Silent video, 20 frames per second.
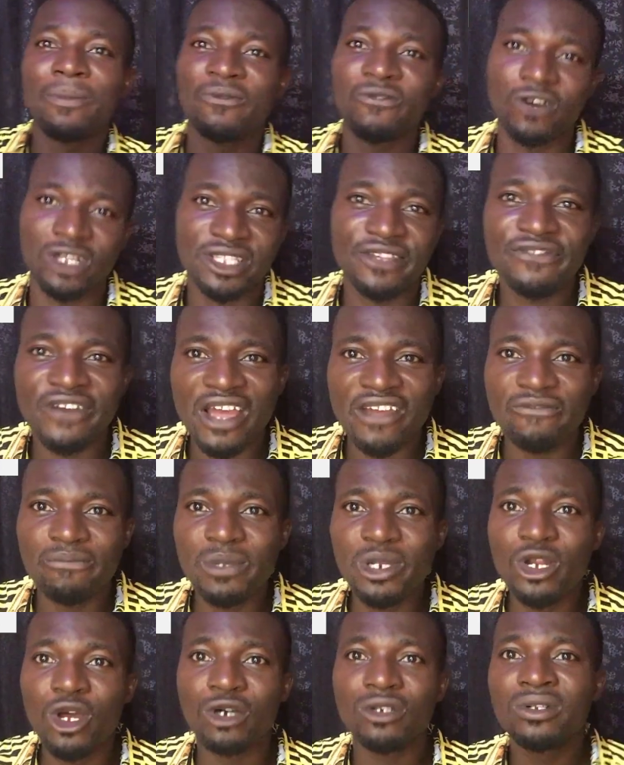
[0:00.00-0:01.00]
45
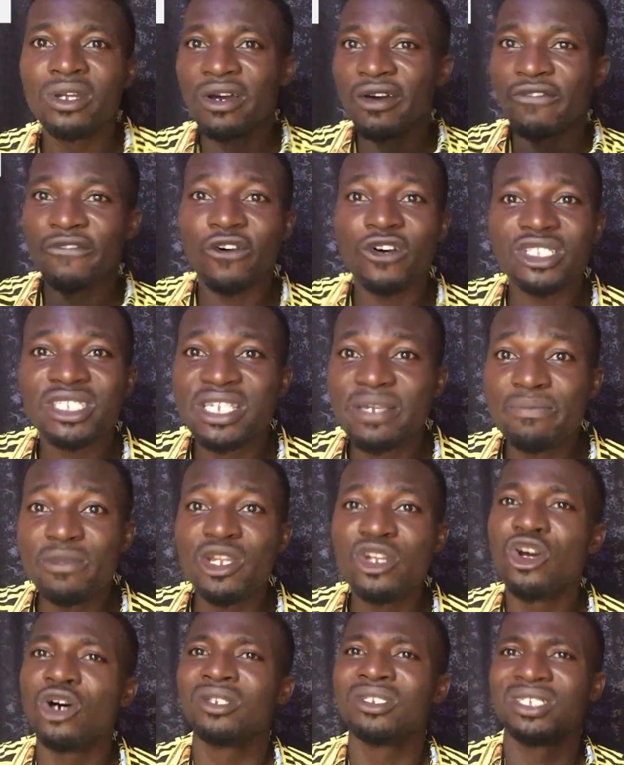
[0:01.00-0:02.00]
million, 40
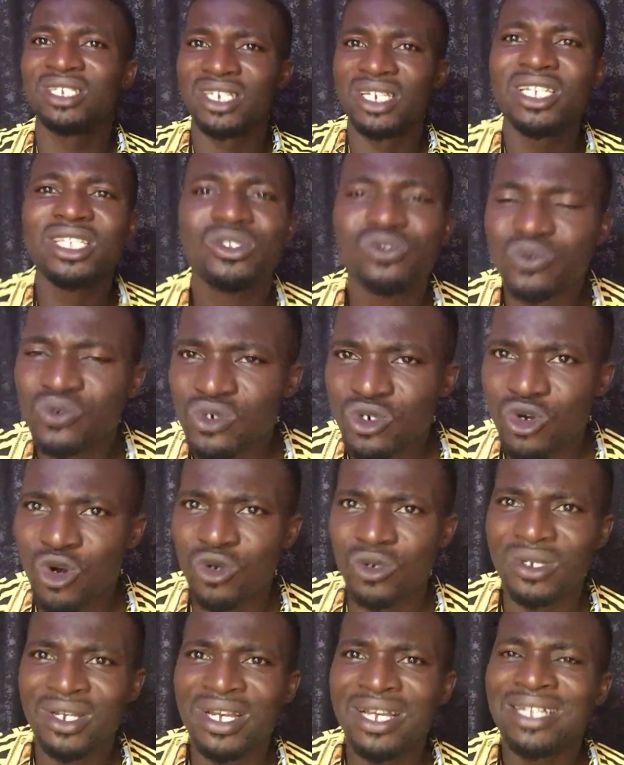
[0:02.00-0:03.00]
million, it will
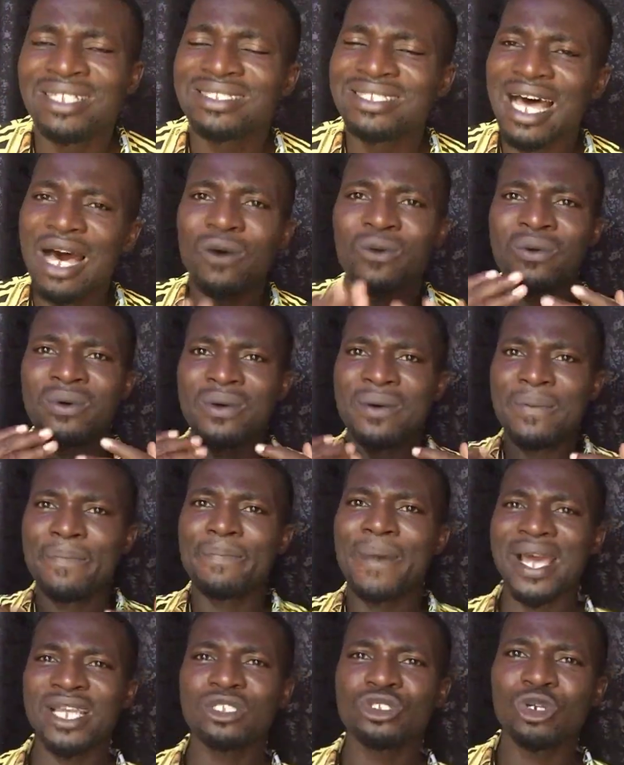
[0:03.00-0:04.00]
go. Now,
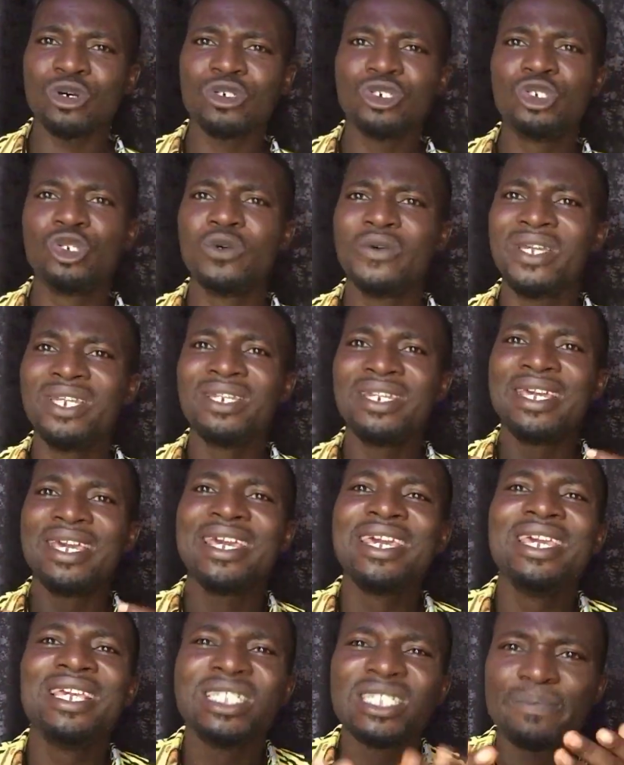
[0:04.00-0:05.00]
by so doing,
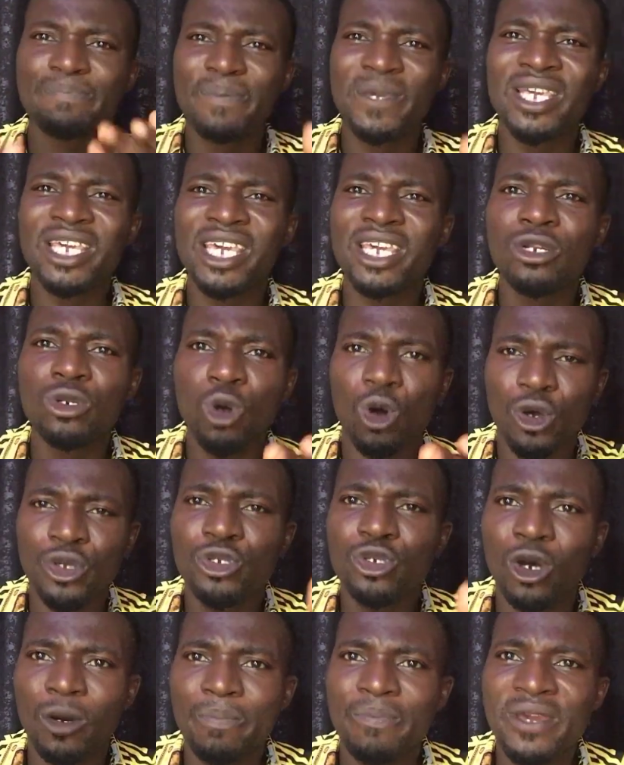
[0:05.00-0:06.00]
he is speaking on
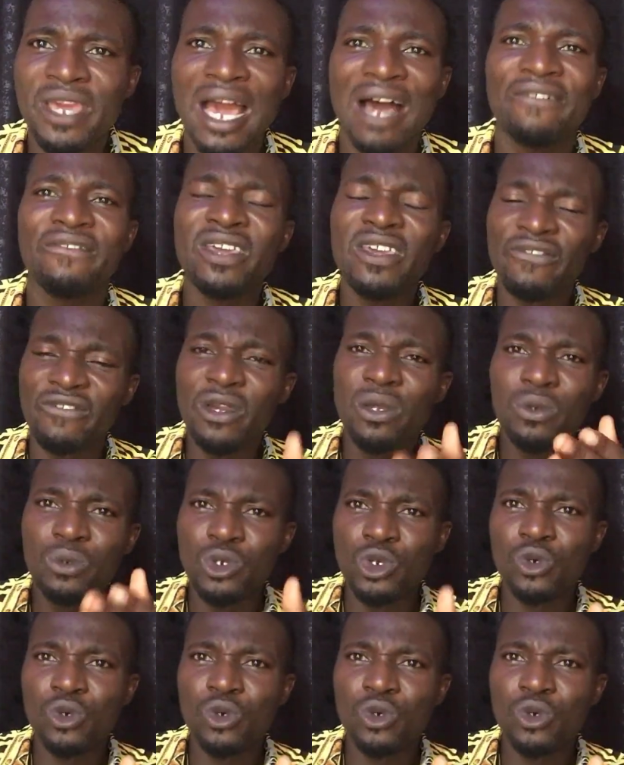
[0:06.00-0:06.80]
your behalf, even